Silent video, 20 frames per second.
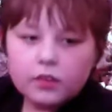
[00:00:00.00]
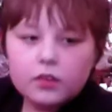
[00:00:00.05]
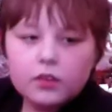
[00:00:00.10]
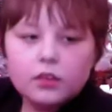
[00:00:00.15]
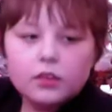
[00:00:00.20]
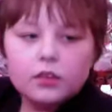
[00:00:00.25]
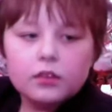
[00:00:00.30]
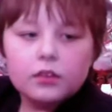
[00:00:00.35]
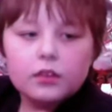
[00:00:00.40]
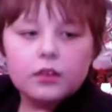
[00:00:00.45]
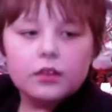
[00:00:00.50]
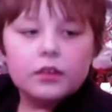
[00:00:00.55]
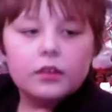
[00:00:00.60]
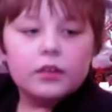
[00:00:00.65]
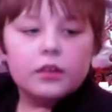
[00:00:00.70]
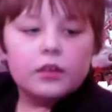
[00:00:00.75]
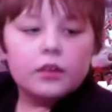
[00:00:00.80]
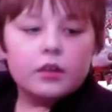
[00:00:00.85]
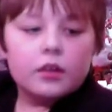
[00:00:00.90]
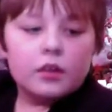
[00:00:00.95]

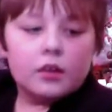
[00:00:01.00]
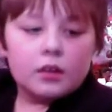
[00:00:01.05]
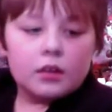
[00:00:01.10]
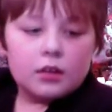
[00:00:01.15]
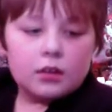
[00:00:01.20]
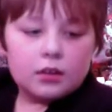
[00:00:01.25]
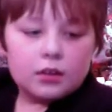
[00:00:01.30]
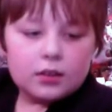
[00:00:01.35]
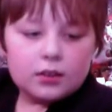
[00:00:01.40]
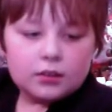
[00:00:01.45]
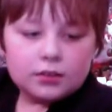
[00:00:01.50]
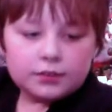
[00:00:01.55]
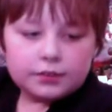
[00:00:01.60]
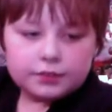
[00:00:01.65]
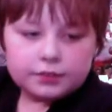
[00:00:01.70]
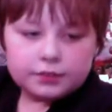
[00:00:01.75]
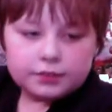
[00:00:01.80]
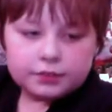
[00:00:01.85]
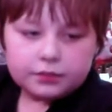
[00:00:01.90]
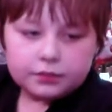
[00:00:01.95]

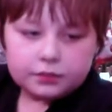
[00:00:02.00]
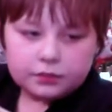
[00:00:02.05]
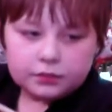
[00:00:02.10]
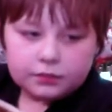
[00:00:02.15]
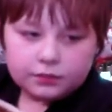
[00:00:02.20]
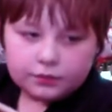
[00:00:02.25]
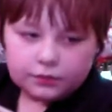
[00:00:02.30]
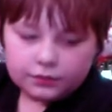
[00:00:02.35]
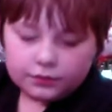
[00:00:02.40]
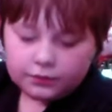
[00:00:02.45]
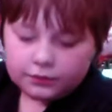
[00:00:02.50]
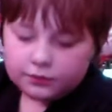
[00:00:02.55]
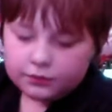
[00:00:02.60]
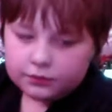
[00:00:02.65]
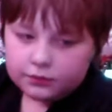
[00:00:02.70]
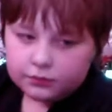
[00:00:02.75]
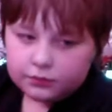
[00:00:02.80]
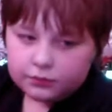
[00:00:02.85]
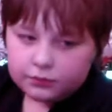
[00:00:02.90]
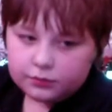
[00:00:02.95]

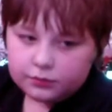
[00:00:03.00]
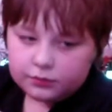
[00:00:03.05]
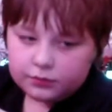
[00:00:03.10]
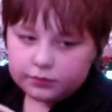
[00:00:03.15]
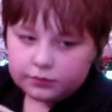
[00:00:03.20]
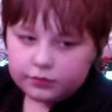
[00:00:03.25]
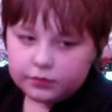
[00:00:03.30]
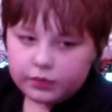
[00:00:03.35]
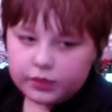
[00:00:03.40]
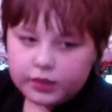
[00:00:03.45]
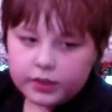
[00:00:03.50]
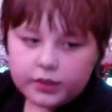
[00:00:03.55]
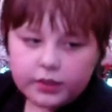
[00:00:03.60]
The person shown says nothing.